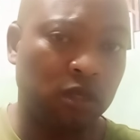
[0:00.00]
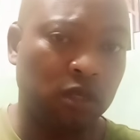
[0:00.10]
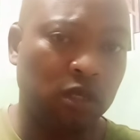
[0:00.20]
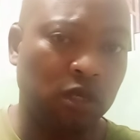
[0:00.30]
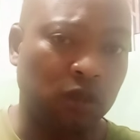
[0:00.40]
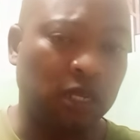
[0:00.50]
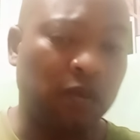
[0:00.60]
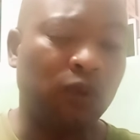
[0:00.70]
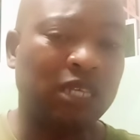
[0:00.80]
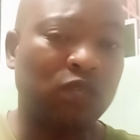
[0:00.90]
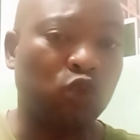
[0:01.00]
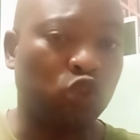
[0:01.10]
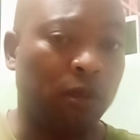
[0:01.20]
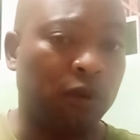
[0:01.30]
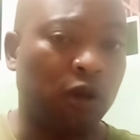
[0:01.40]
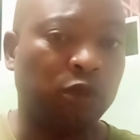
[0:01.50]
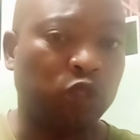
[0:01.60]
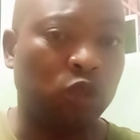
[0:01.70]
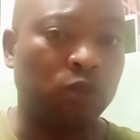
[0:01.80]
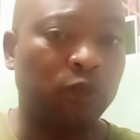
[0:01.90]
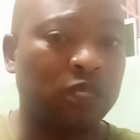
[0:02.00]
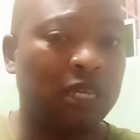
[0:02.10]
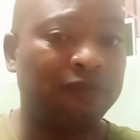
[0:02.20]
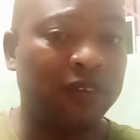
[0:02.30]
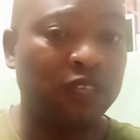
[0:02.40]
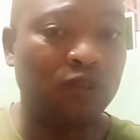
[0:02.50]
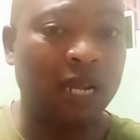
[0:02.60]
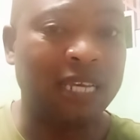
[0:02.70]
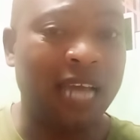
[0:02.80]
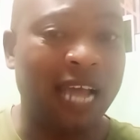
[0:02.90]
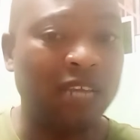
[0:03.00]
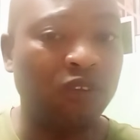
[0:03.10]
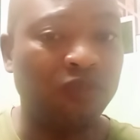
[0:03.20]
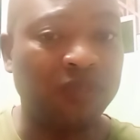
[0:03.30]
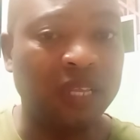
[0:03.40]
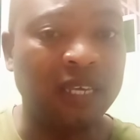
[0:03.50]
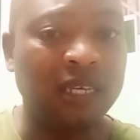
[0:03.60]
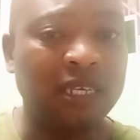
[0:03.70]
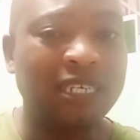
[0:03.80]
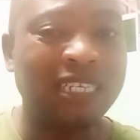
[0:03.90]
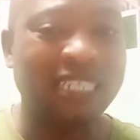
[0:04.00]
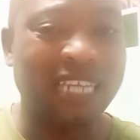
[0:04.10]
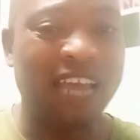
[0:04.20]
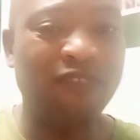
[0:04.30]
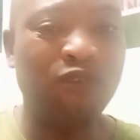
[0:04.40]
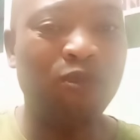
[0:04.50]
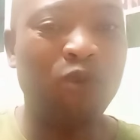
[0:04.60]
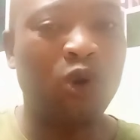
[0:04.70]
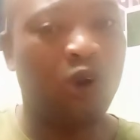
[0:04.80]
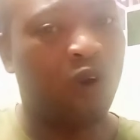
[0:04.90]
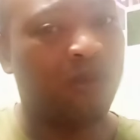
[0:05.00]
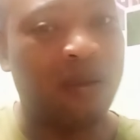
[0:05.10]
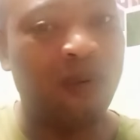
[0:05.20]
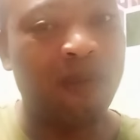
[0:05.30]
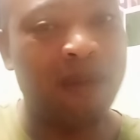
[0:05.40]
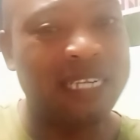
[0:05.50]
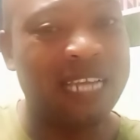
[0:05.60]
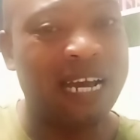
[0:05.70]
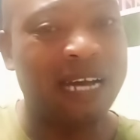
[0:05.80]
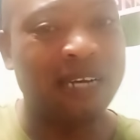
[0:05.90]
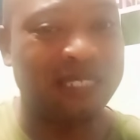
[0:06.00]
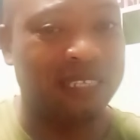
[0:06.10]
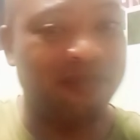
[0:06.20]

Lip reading: They wanted to stop corruption. But eventually, at the end of the day, they are even more corrupt than their civilian